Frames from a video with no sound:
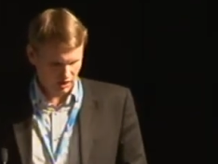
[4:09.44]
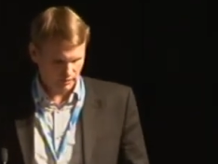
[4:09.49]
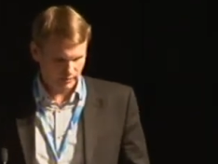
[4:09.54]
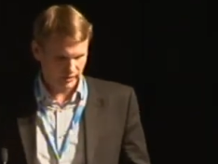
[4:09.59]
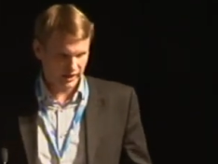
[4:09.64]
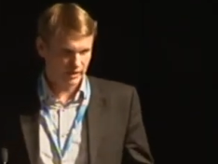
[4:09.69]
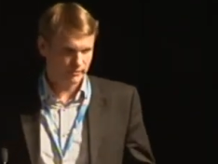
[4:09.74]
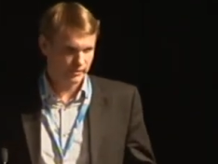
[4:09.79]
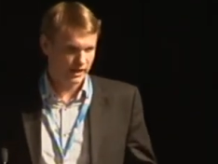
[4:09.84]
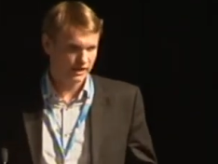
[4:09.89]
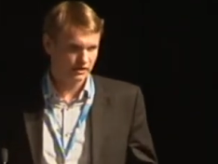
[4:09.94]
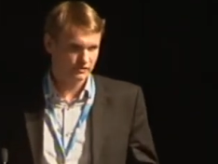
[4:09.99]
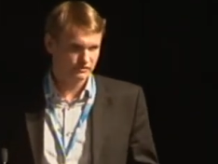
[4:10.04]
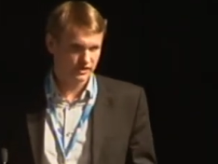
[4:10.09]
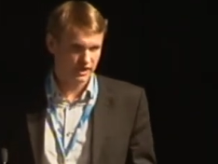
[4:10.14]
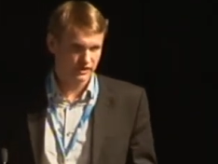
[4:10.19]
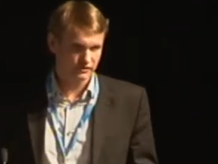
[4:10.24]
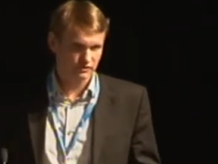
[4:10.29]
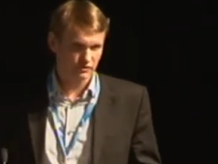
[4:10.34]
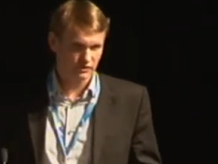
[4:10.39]
Payback of
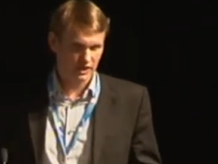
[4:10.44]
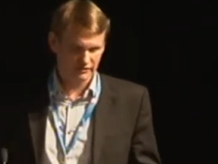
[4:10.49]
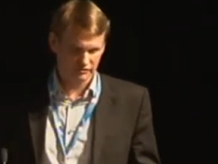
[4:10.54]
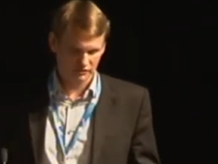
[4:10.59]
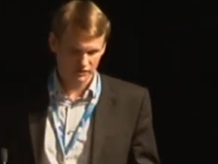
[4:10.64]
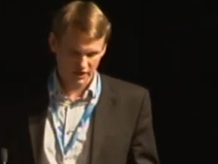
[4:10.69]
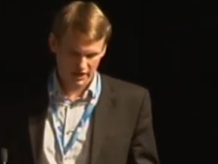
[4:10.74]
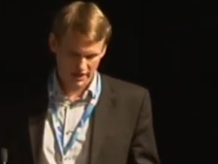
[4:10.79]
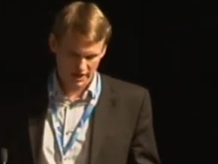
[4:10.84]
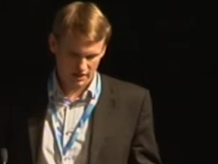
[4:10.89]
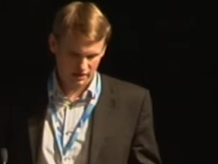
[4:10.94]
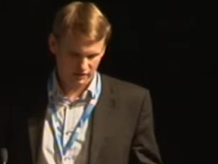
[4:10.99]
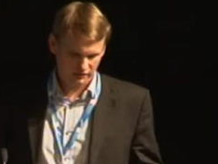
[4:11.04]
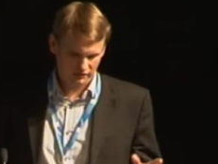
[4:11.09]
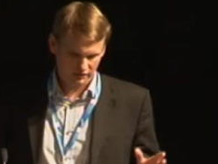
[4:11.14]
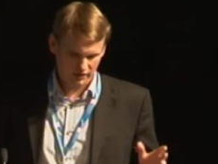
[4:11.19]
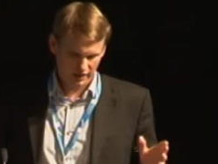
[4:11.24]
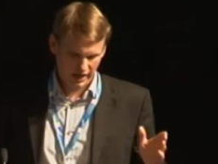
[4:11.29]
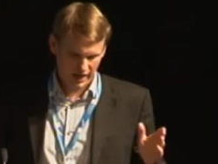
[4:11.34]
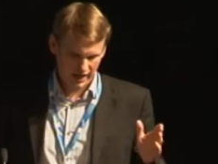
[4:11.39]
10 to 11
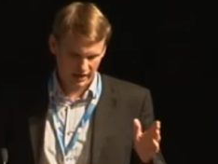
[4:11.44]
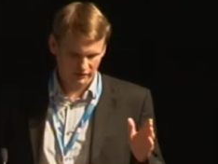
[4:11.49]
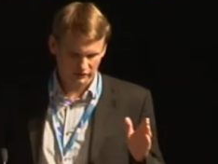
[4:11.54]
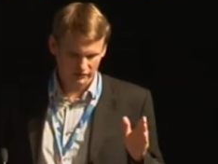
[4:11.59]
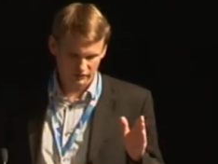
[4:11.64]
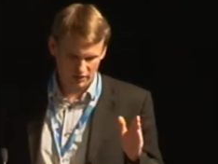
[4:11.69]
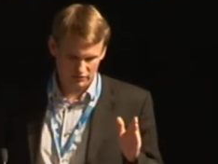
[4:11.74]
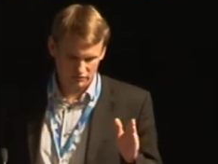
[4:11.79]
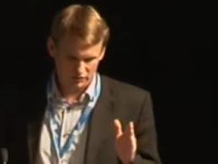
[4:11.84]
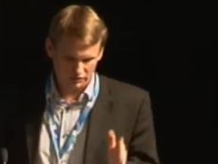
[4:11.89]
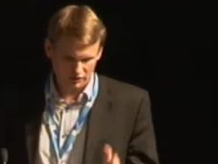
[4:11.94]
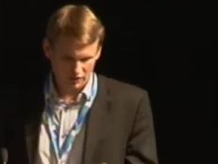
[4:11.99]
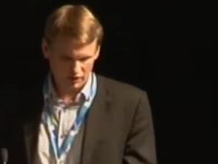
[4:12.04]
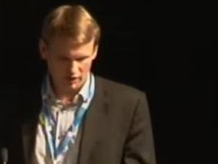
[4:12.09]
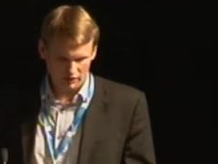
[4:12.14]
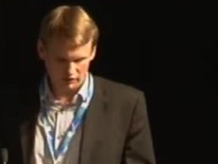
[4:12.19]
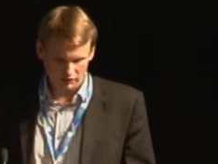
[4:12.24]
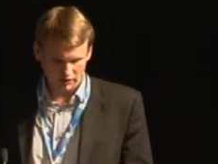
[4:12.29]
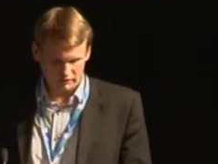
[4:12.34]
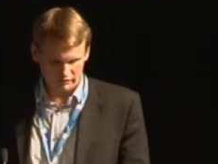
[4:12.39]
years, and a
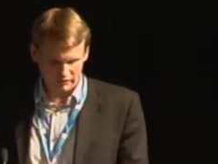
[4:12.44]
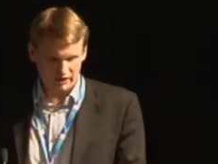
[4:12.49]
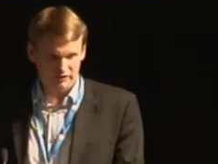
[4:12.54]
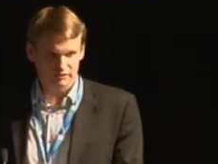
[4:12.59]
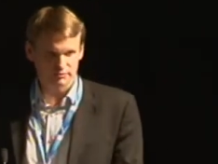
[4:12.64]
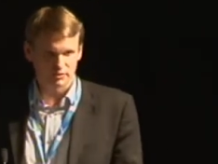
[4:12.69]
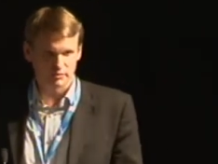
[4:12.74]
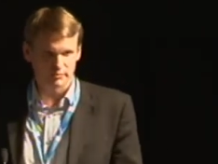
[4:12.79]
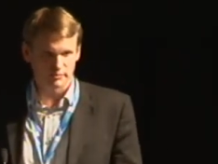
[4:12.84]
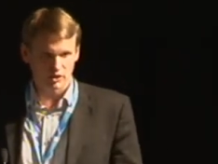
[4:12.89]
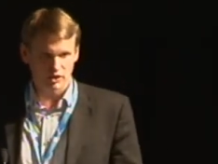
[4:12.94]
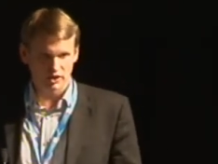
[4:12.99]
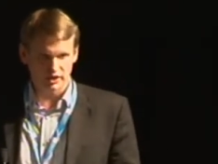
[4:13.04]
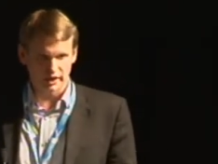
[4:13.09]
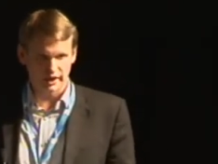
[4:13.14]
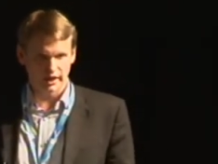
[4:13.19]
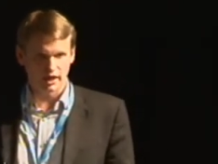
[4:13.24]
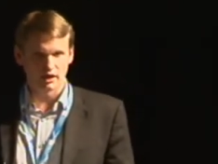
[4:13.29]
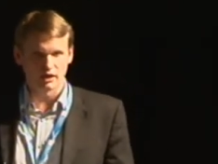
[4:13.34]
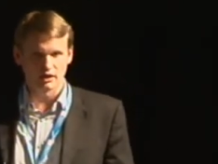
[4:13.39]
return on investment per
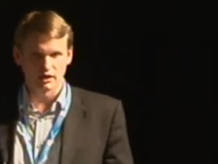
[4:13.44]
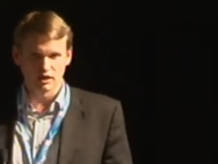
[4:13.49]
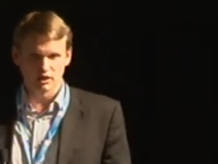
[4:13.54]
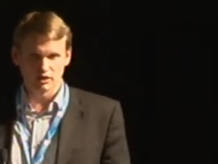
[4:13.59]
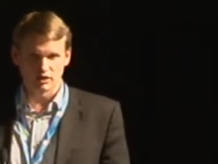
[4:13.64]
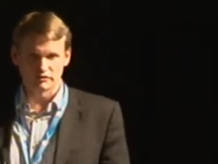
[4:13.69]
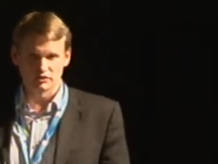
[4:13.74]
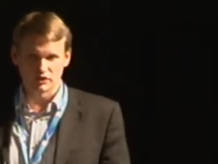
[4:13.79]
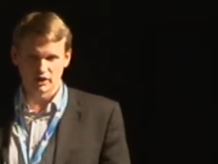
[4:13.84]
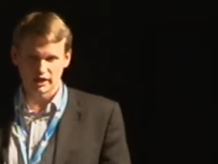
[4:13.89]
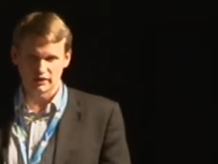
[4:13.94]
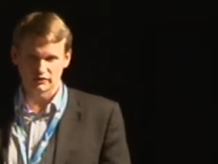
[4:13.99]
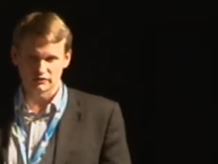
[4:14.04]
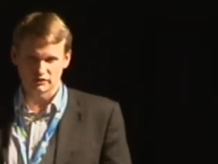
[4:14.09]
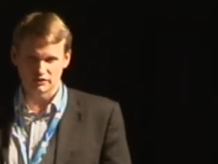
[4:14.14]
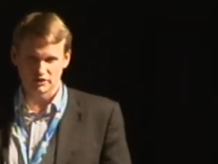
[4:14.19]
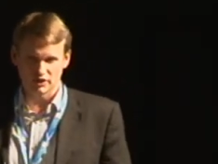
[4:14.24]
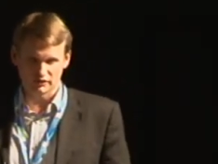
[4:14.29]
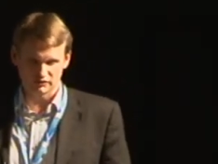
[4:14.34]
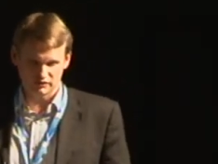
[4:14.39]
year of 9
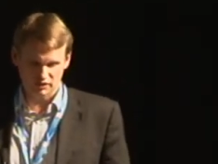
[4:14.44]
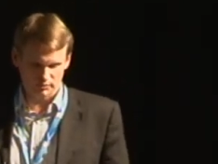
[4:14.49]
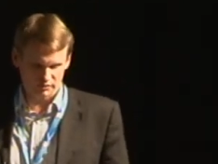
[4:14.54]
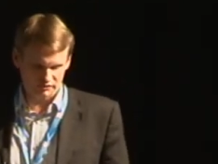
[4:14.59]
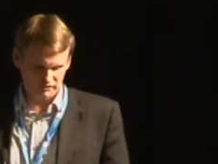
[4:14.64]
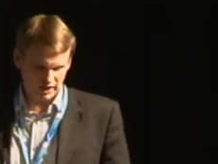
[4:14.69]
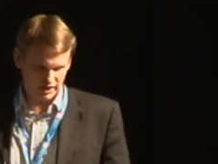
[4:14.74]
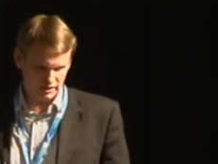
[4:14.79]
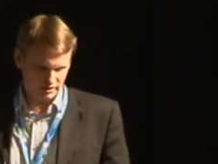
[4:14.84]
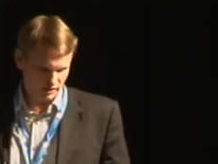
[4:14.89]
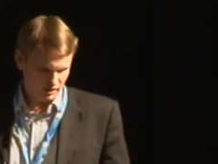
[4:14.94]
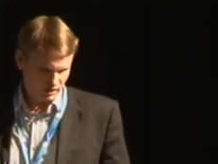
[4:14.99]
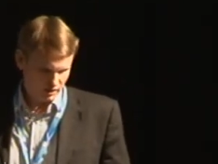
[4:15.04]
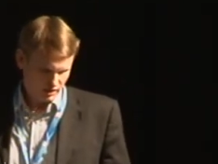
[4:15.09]
to 13%.